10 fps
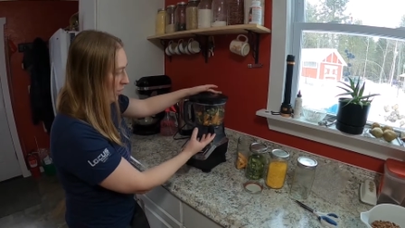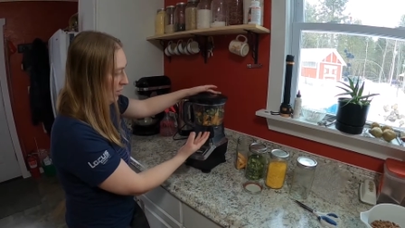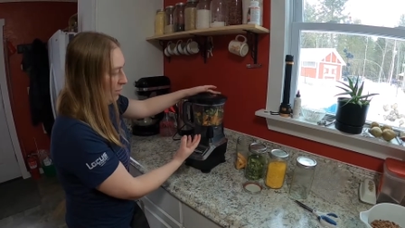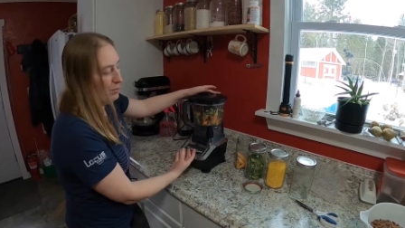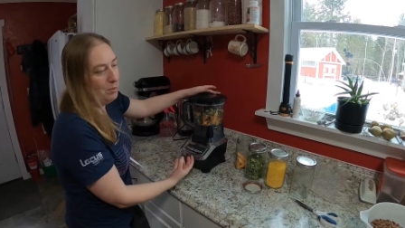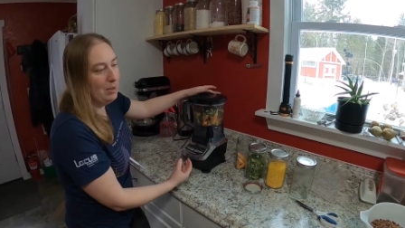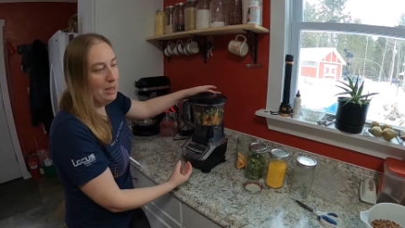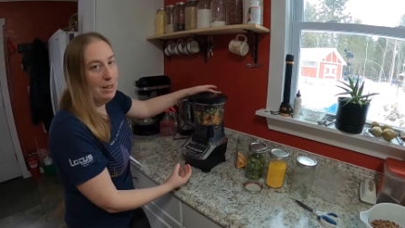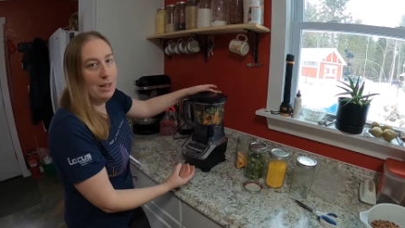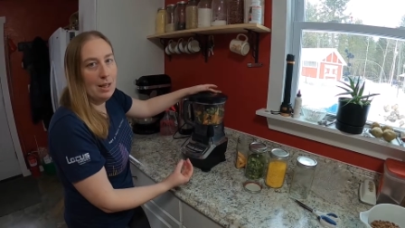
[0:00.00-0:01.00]
want them to
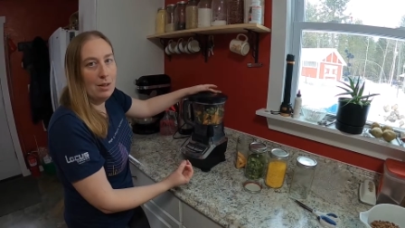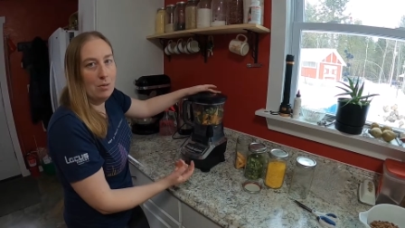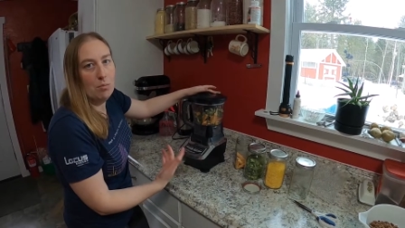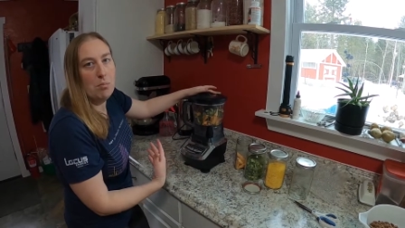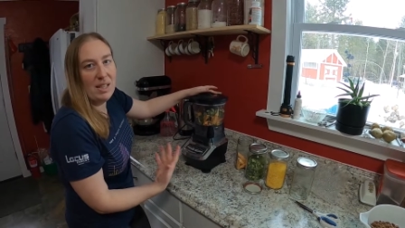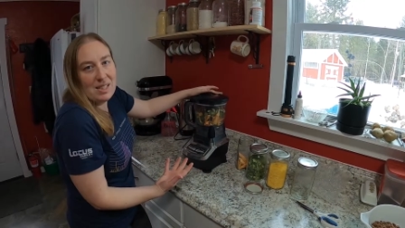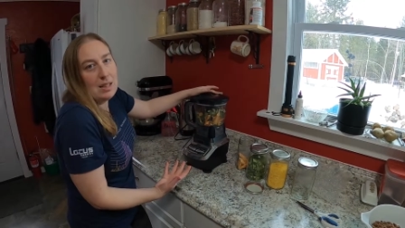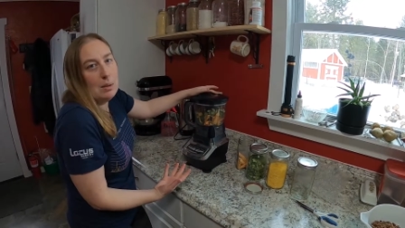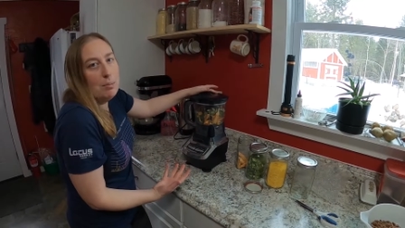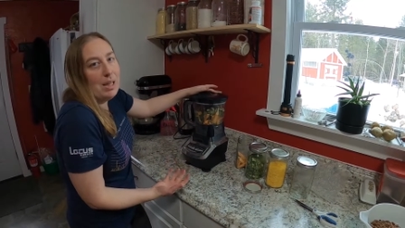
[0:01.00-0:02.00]
be in
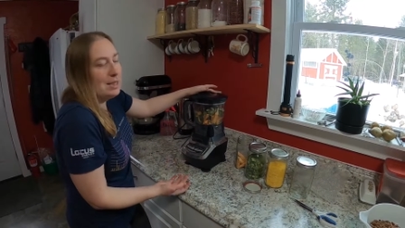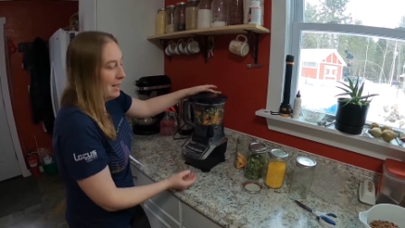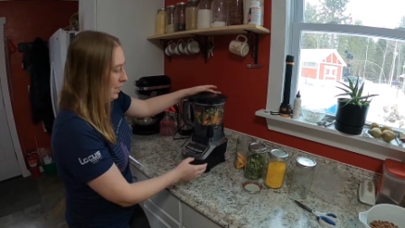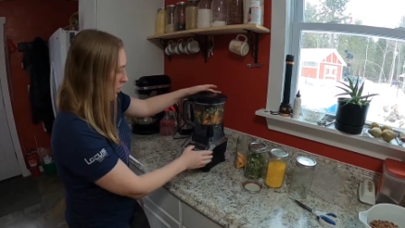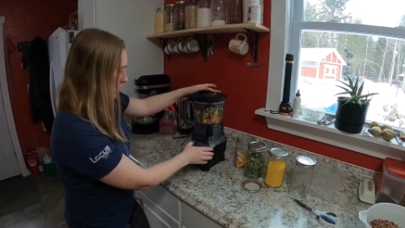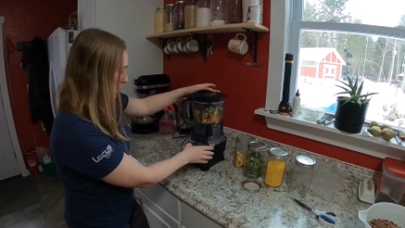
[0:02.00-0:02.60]
basically bite-sized